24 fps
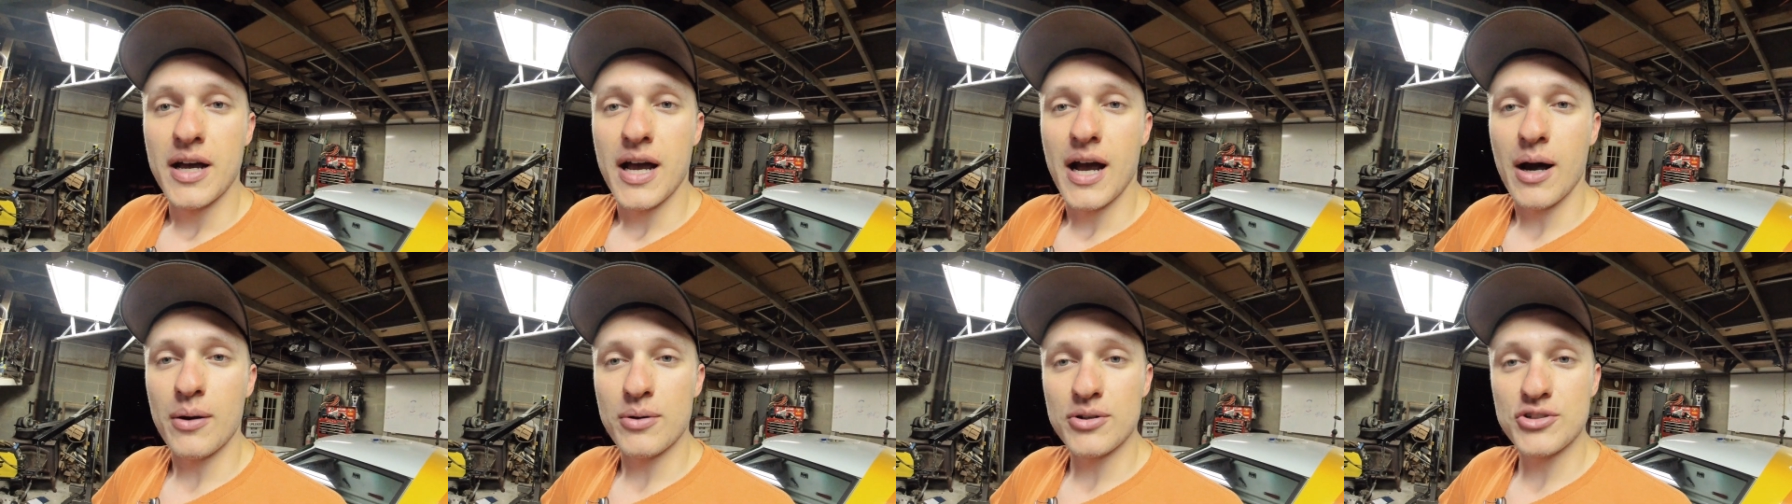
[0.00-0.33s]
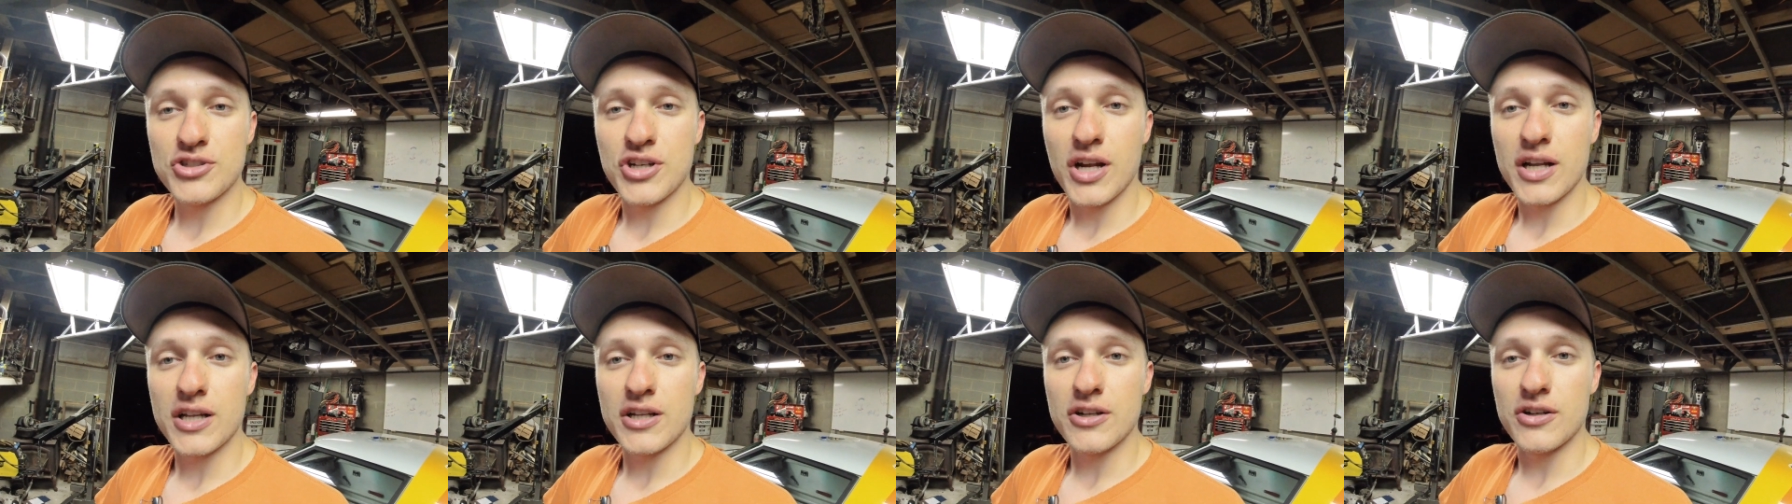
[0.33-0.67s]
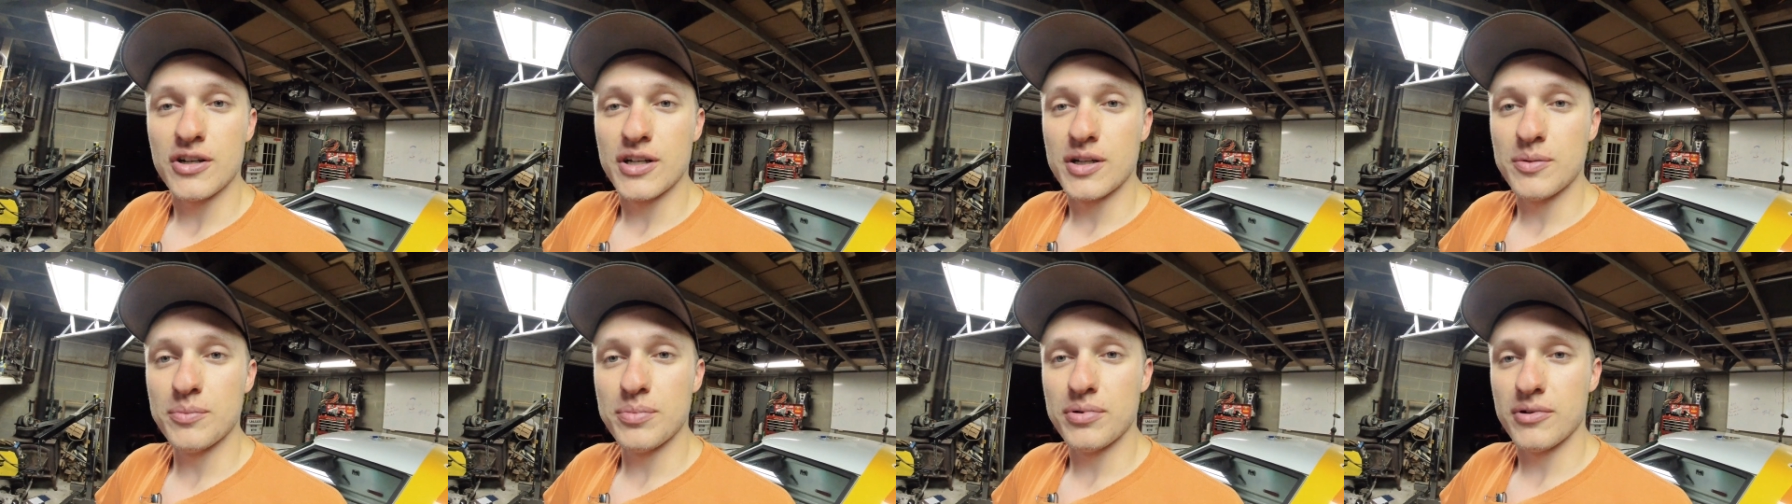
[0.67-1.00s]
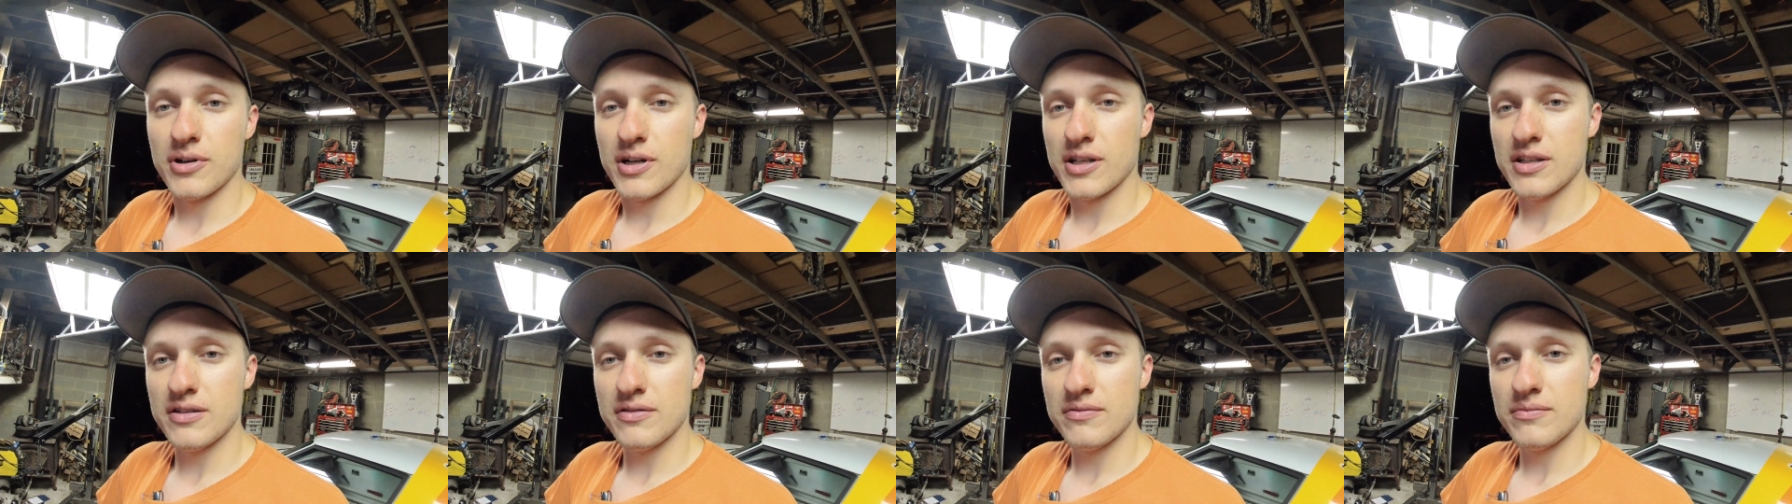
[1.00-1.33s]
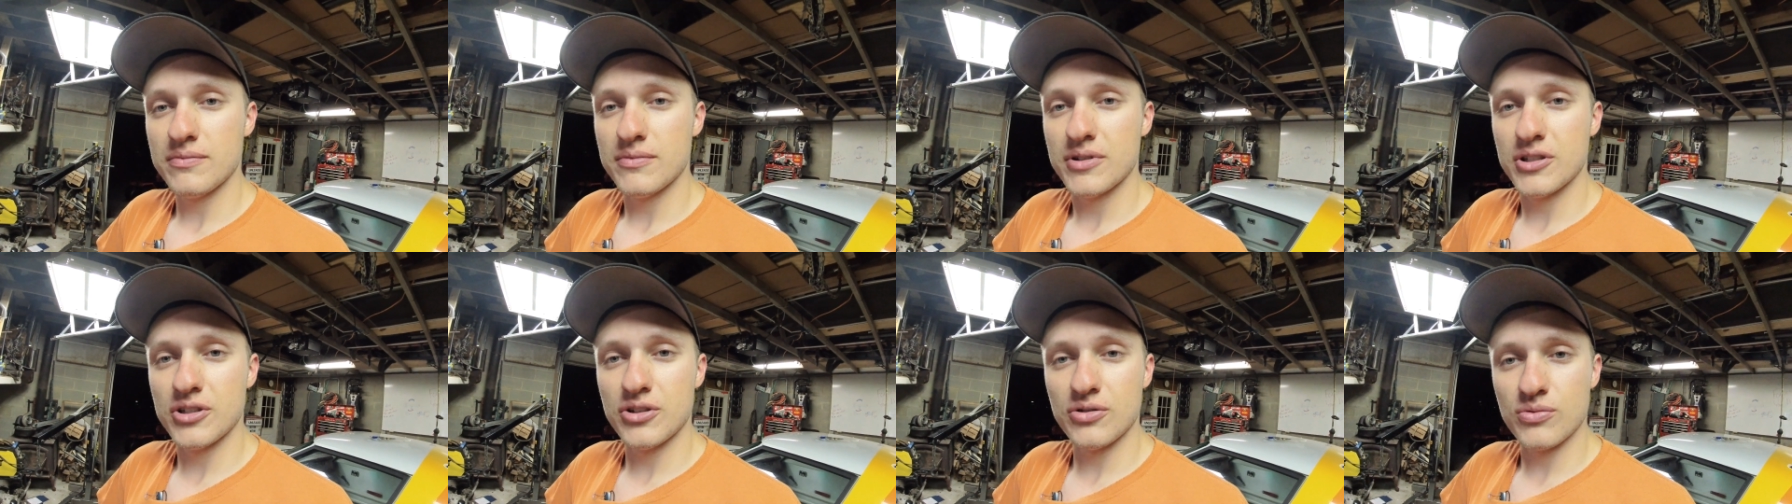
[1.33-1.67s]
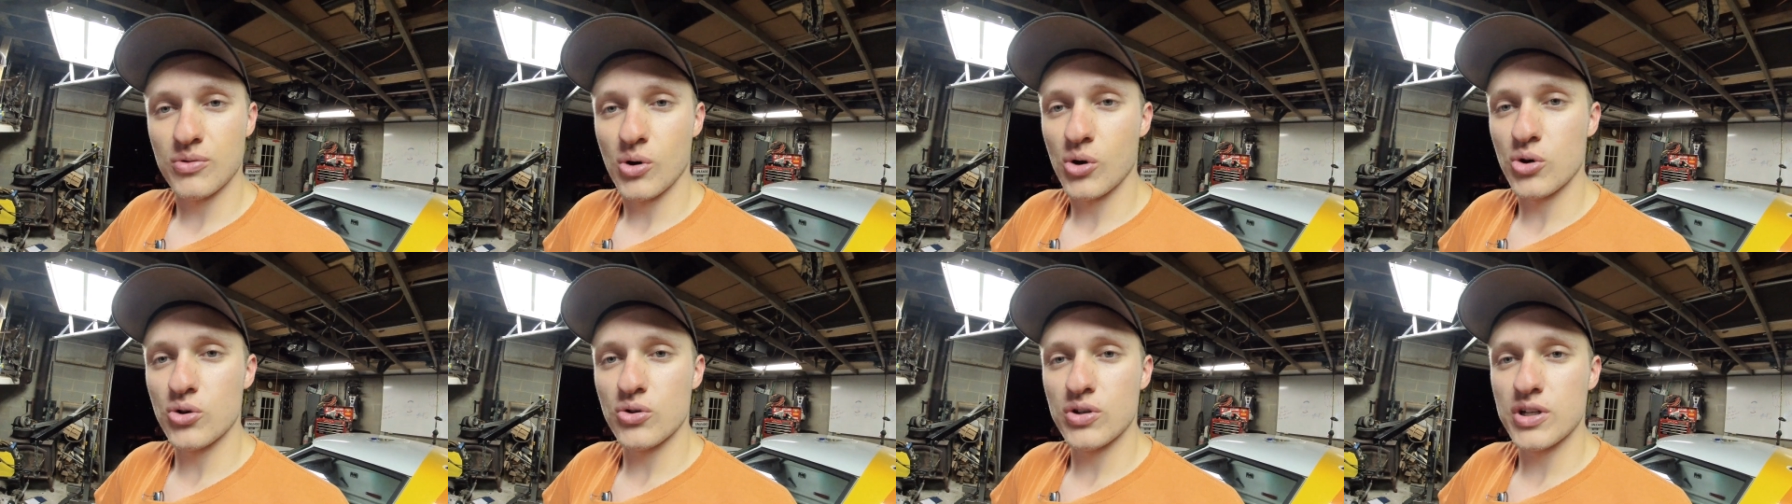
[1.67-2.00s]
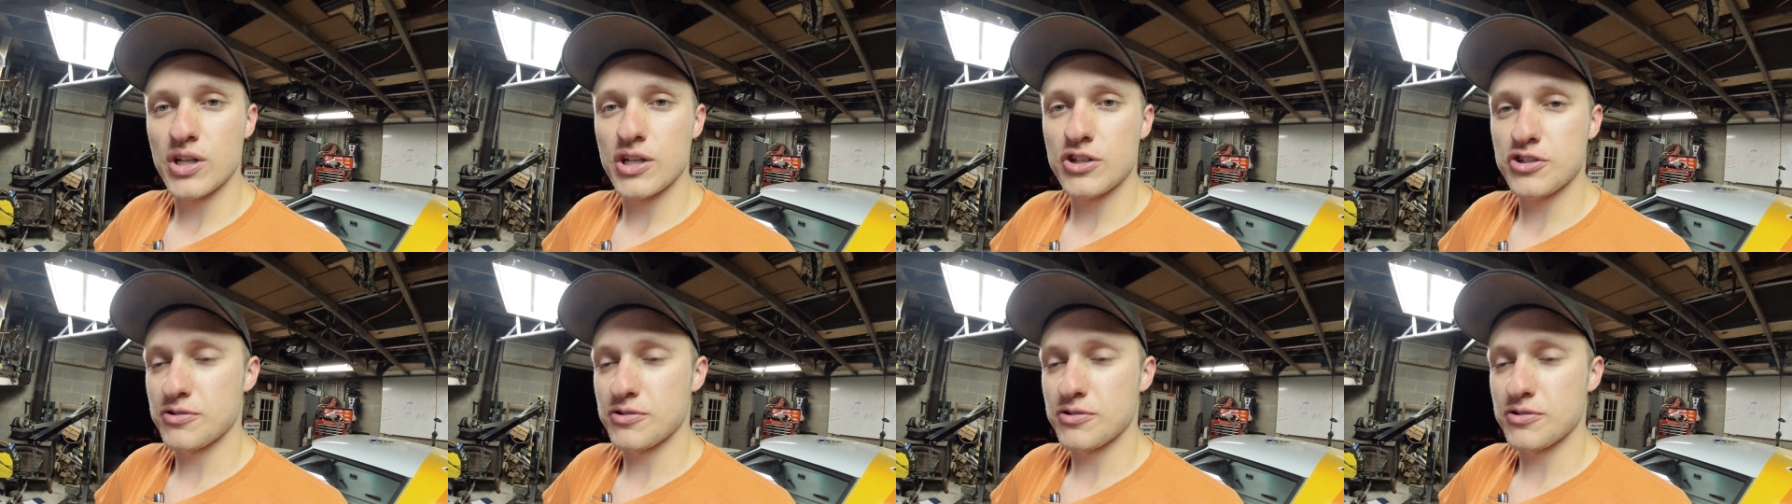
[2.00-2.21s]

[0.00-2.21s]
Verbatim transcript: how to check your in-play in your rotary